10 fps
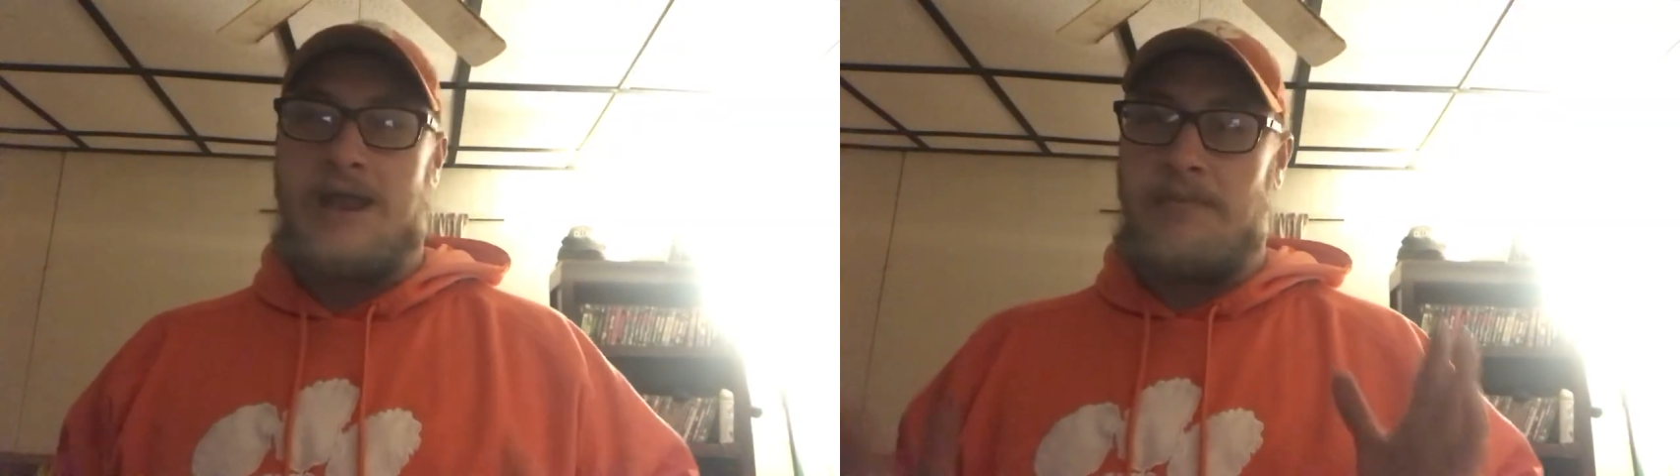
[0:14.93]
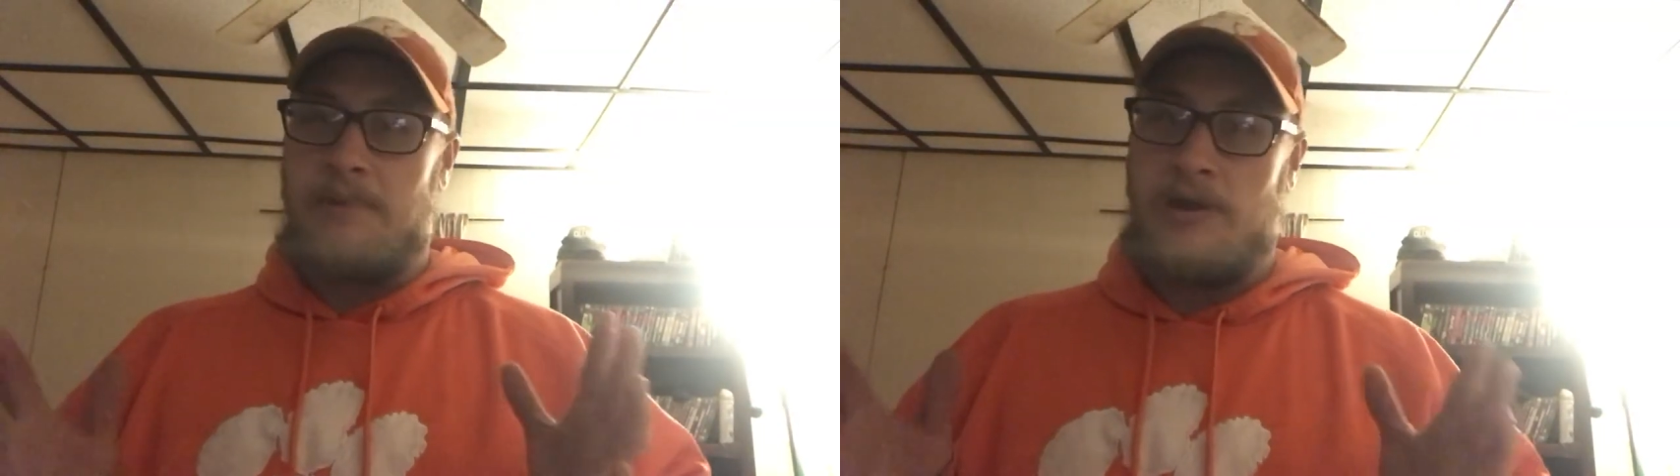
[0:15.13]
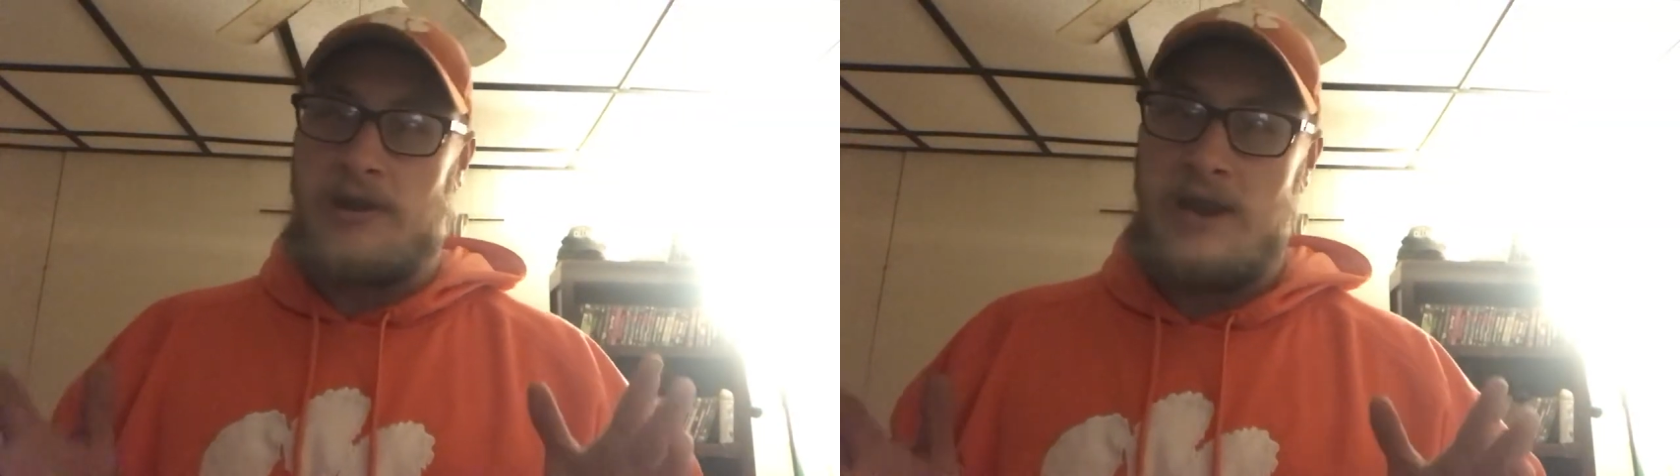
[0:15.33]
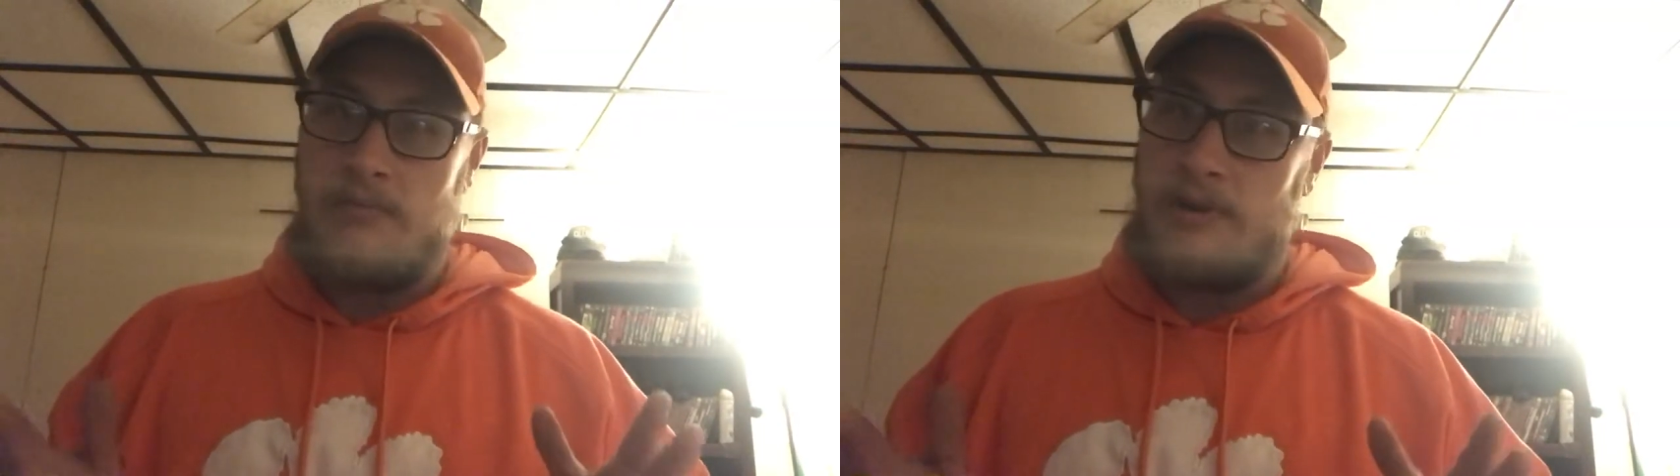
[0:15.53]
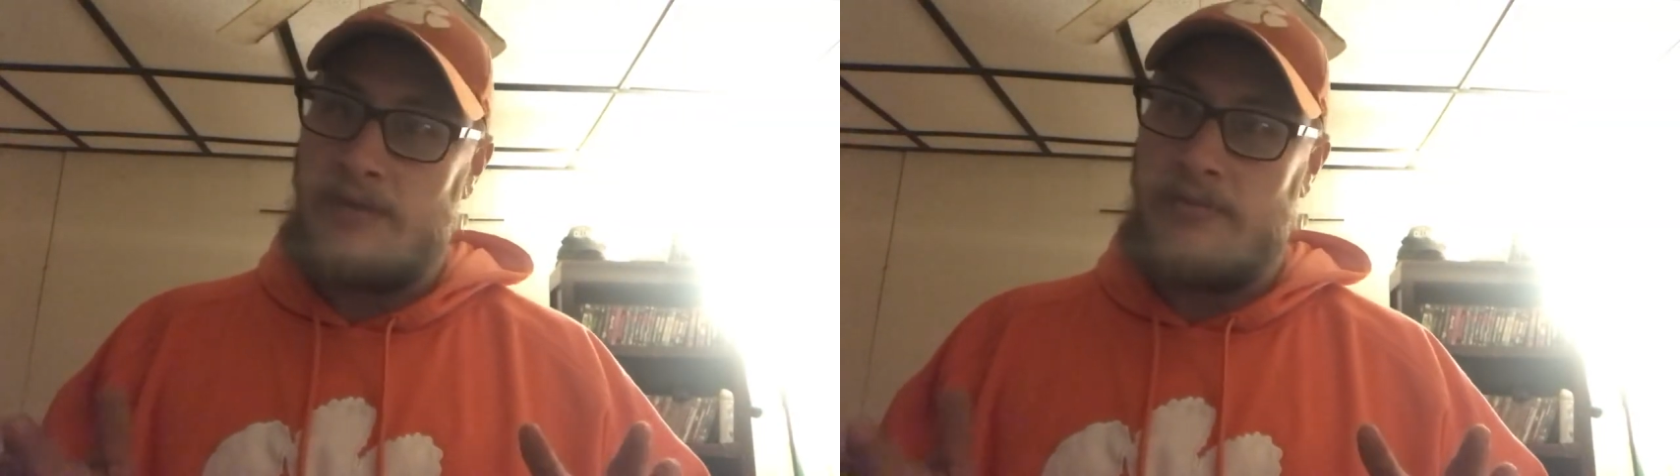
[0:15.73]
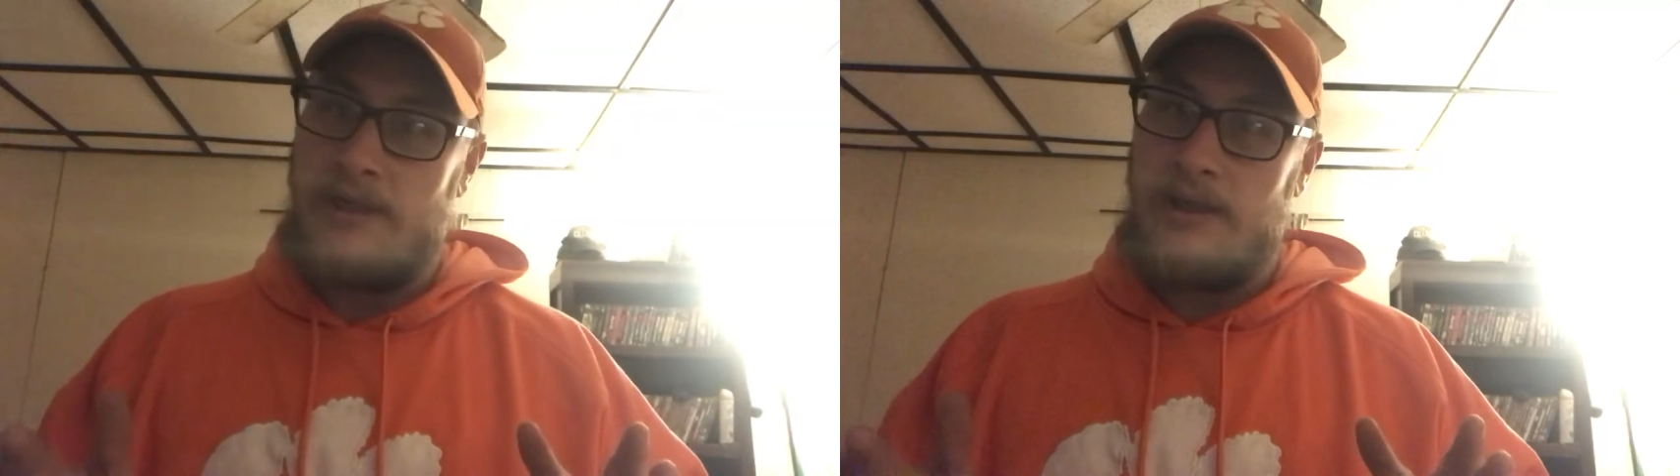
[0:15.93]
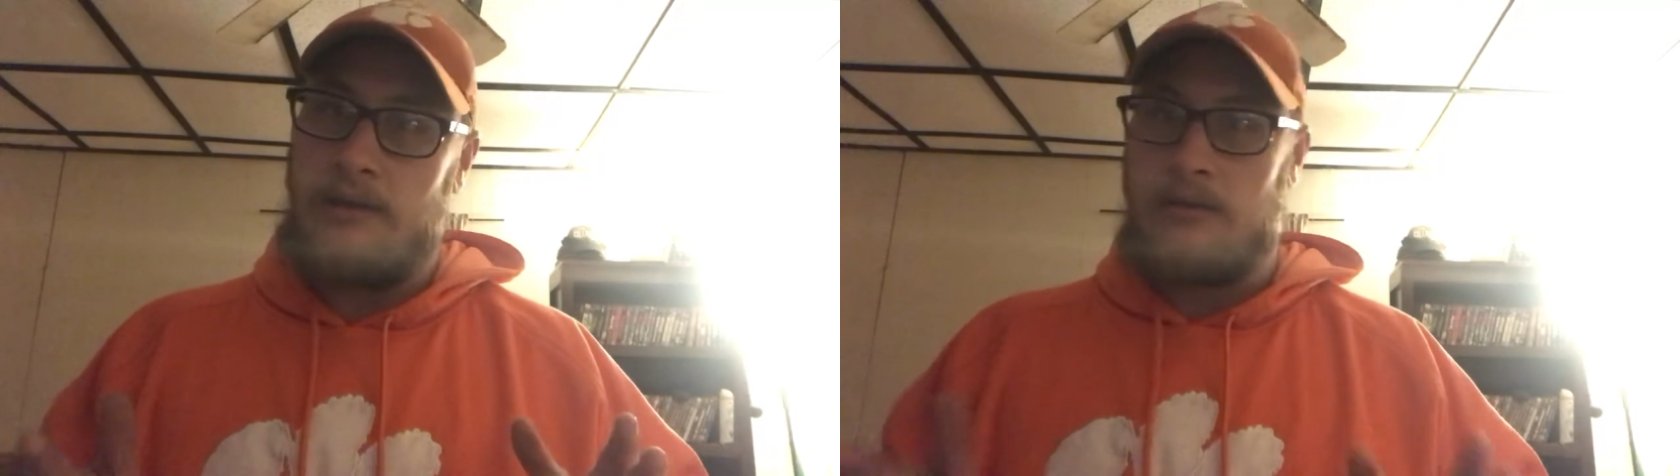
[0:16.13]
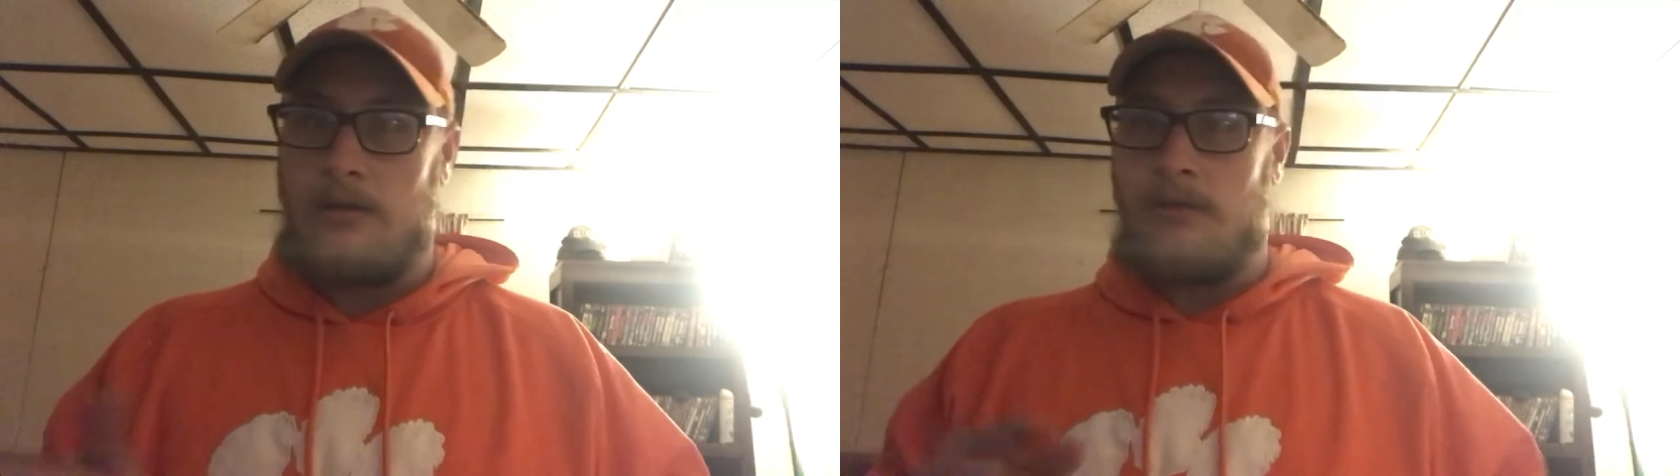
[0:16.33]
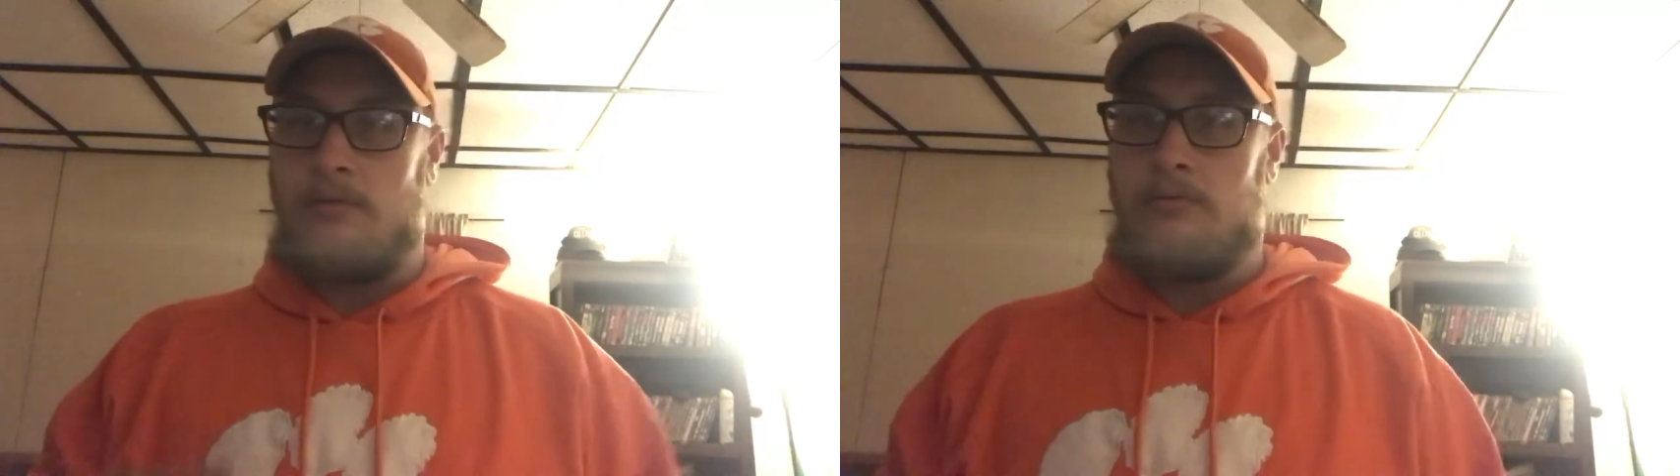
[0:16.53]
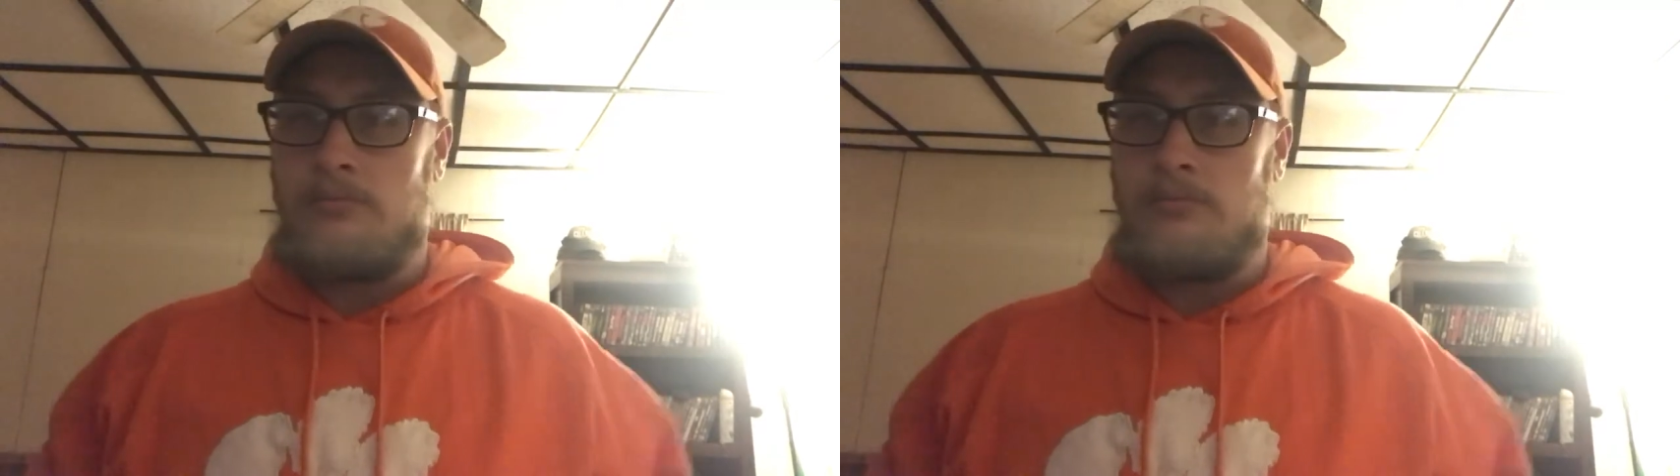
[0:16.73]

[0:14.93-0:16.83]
a better camera, I think, so,